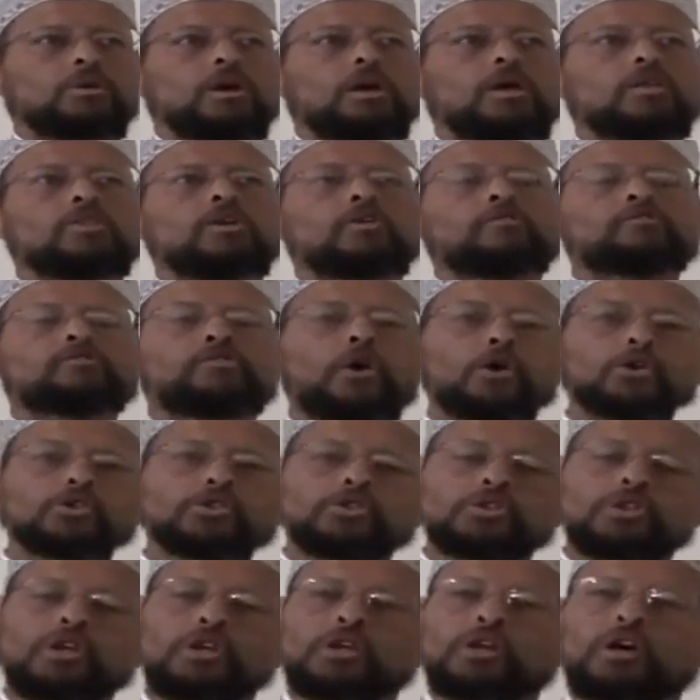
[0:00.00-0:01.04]
And the
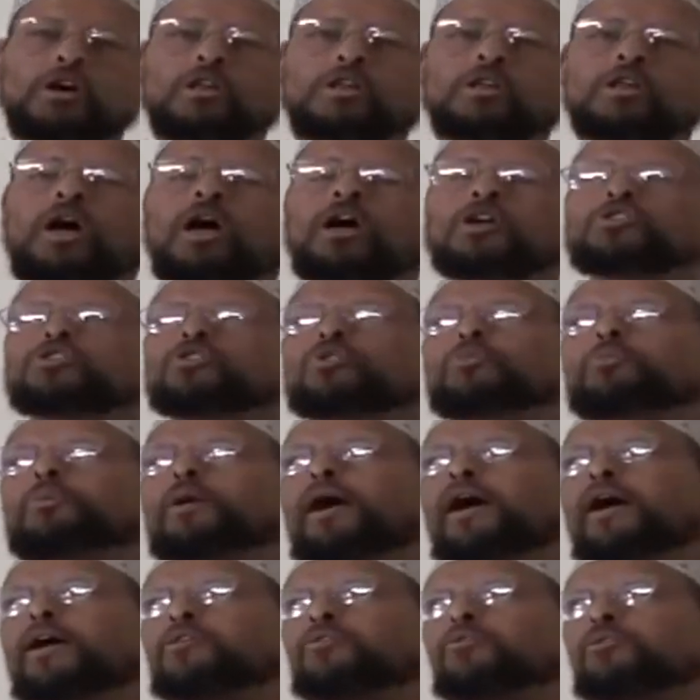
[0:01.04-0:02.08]
first thing Allah
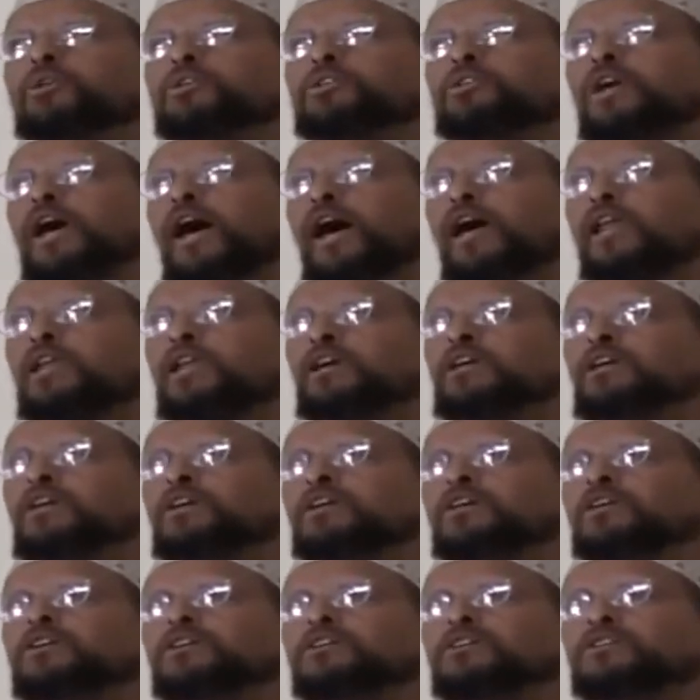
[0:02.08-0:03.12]
subhanahu wa ta'ala
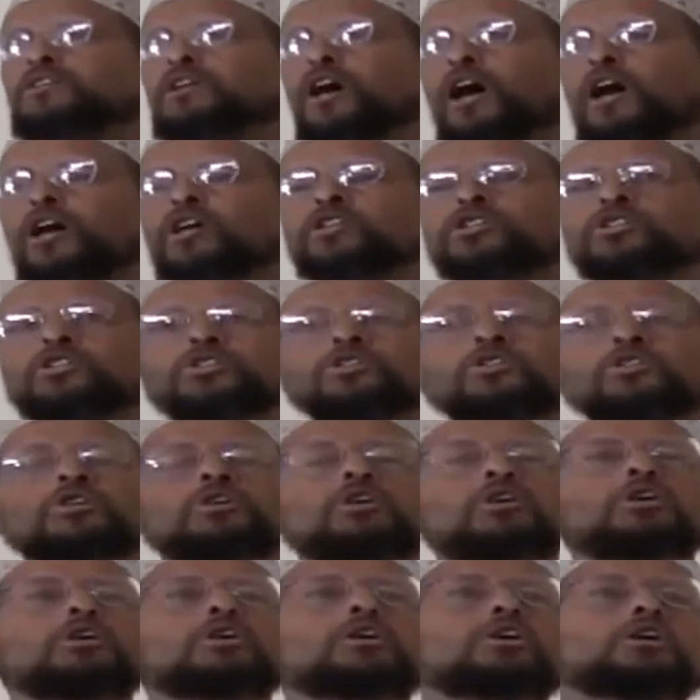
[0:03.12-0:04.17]
does
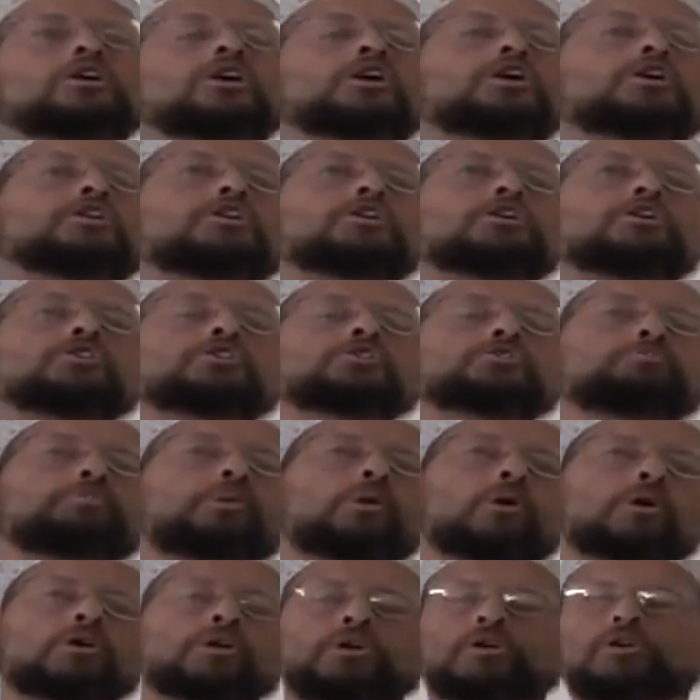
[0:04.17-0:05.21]
in His
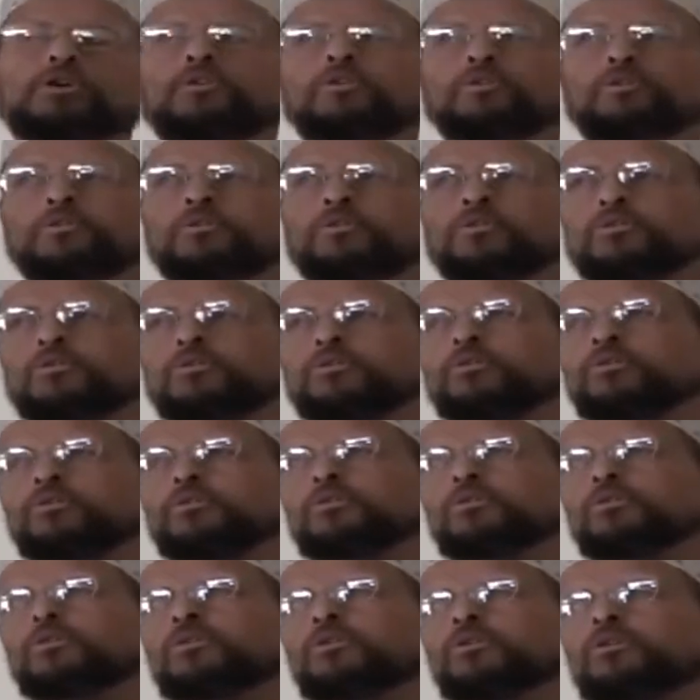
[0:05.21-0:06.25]
book
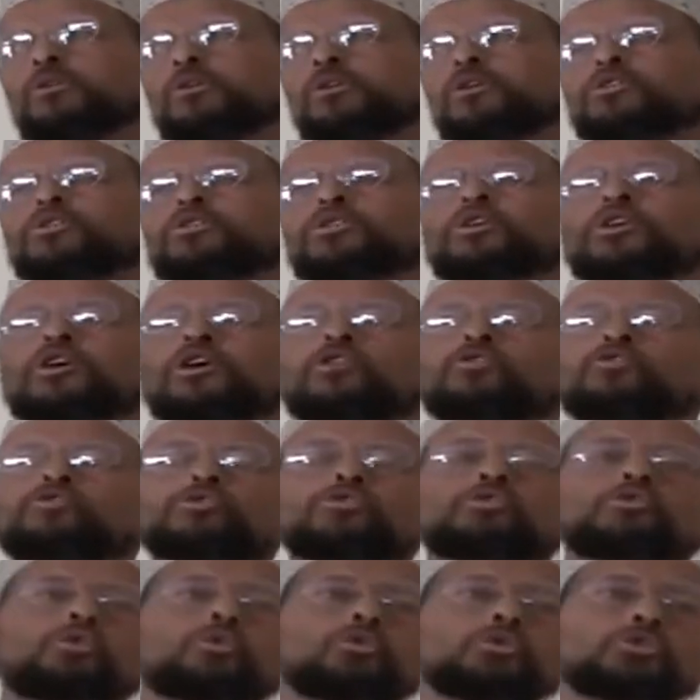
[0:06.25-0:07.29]
is He
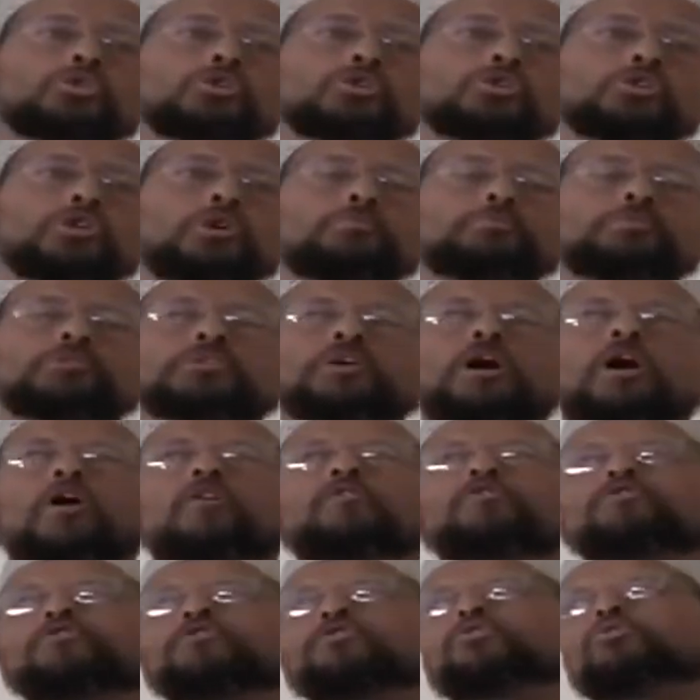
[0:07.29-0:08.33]
introduces
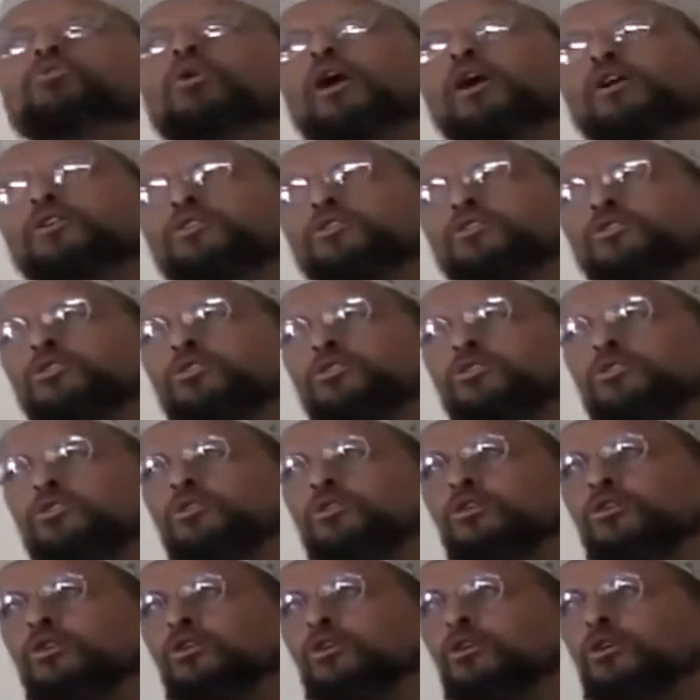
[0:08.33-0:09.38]
Himself to us.
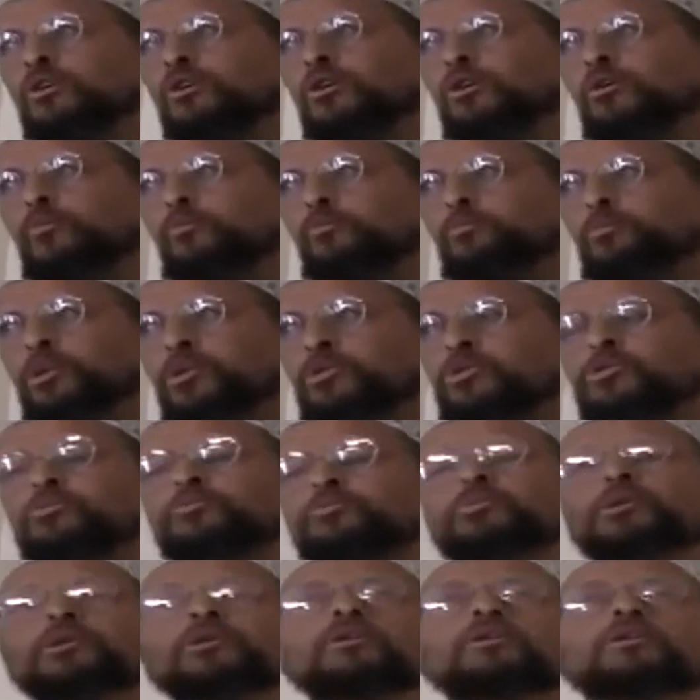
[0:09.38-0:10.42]

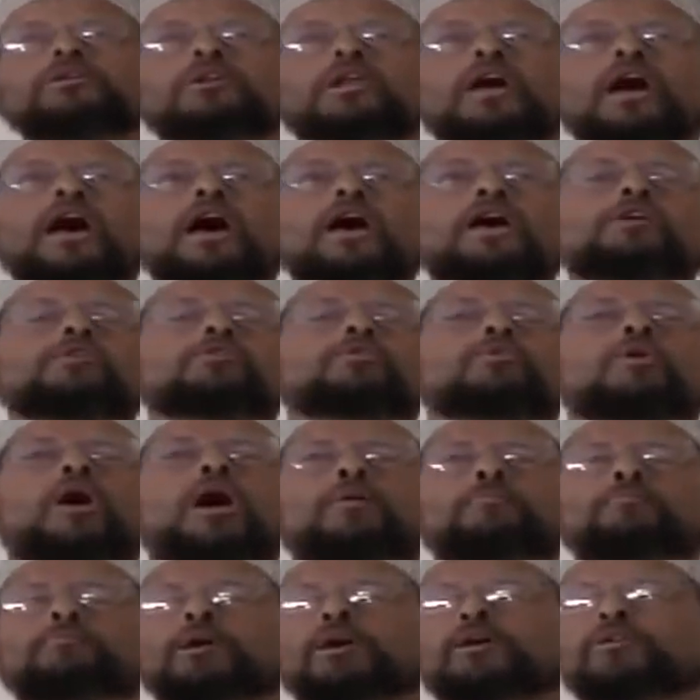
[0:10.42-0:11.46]
Bismillah
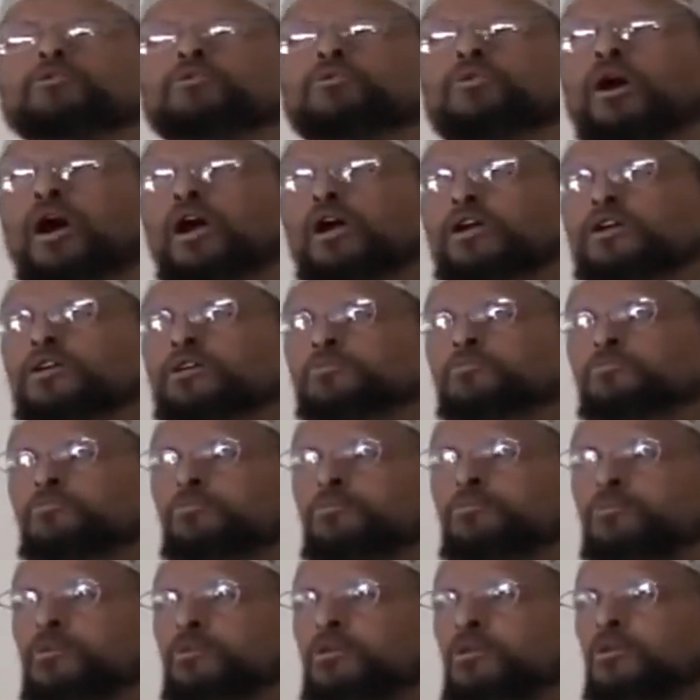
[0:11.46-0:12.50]
Rahman Rahim.
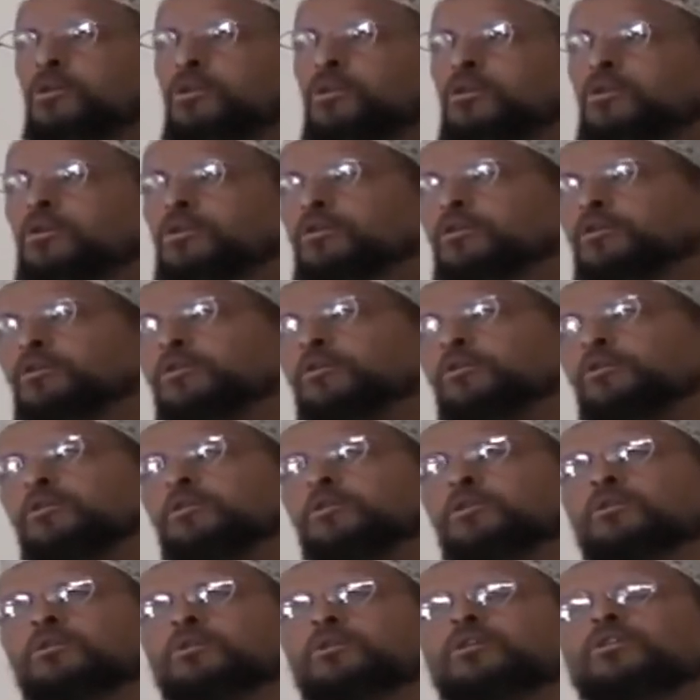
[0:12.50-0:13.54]

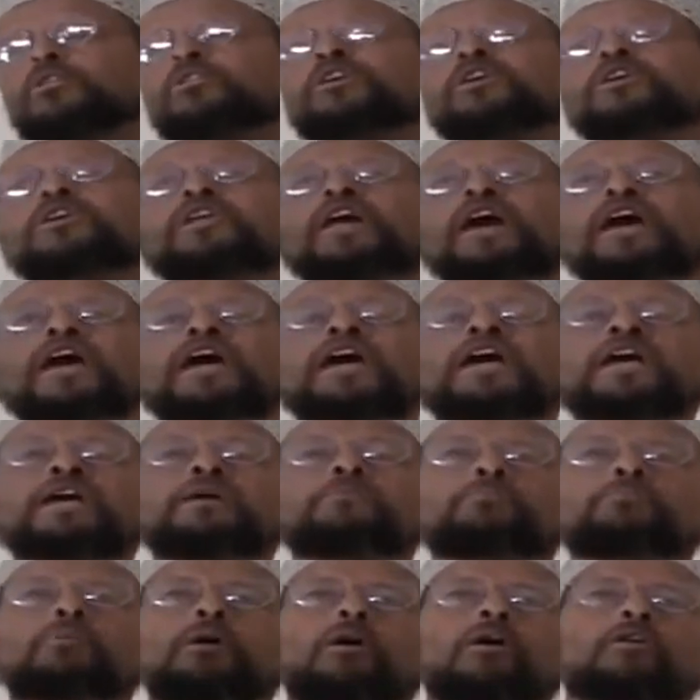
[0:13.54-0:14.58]
In the
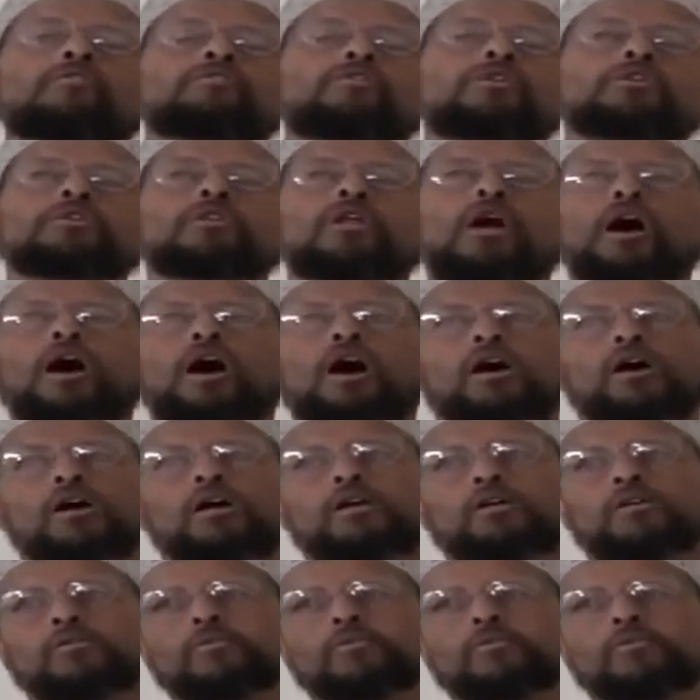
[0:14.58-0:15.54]
name of Allah.